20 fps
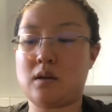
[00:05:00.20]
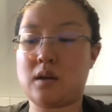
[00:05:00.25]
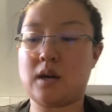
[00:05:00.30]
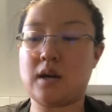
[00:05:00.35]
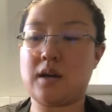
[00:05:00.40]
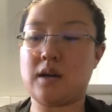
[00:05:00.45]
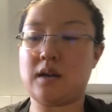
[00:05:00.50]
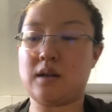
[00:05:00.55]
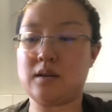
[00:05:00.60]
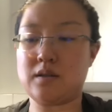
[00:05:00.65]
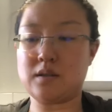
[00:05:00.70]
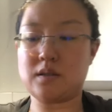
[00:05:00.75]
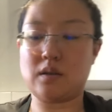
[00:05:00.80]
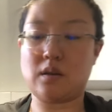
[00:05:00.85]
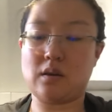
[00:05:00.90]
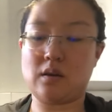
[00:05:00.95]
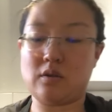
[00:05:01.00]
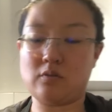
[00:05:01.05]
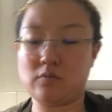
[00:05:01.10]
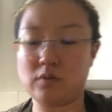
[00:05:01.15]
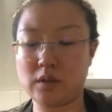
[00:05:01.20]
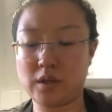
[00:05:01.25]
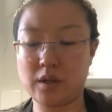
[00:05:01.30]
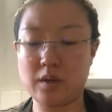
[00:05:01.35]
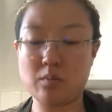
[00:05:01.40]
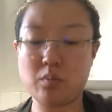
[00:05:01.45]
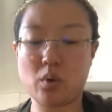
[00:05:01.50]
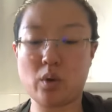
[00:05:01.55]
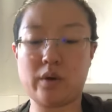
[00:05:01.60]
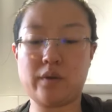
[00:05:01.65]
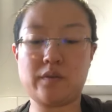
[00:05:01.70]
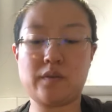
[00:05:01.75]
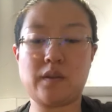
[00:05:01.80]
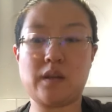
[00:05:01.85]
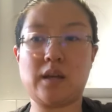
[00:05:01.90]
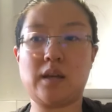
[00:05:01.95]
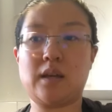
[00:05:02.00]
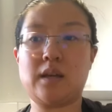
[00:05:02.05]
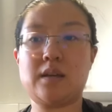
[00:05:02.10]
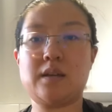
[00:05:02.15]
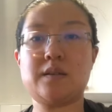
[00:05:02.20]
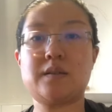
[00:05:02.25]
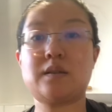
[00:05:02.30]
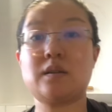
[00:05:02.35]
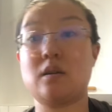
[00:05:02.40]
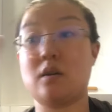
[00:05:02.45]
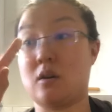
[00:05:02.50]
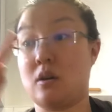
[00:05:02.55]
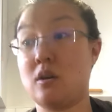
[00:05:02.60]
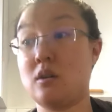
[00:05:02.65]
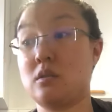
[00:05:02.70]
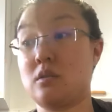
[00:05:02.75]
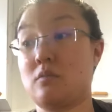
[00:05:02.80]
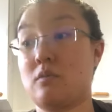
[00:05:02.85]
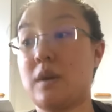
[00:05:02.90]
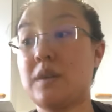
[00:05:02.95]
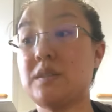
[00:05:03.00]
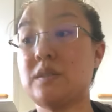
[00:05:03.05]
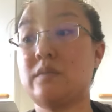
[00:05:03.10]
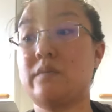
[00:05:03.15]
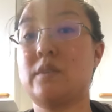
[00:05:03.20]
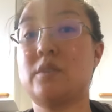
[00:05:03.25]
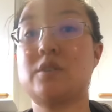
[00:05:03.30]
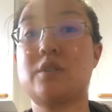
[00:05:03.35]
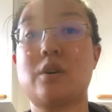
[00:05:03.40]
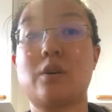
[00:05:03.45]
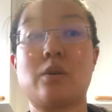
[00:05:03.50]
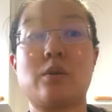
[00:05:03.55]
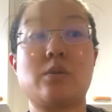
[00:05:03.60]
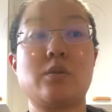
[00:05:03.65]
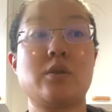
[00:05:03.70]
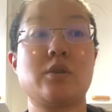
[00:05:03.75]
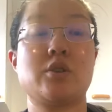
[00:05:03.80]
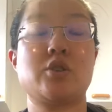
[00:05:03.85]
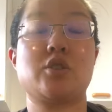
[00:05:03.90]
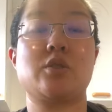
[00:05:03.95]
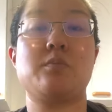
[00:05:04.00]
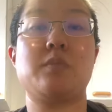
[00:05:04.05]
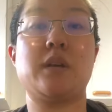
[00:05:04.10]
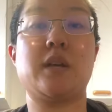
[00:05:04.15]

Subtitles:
And a really important thing is the rest of your dough should be